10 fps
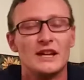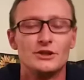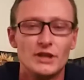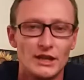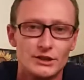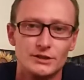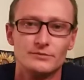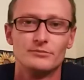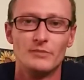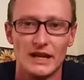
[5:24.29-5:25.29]

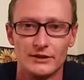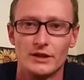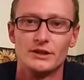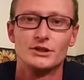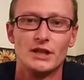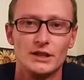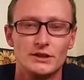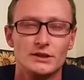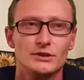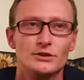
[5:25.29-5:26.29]
Education, background
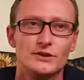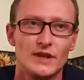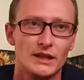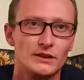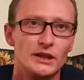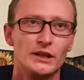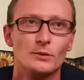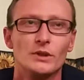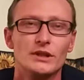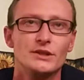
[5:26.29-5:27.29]
education in your second
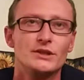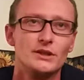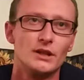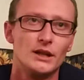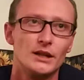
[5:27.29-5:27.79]
language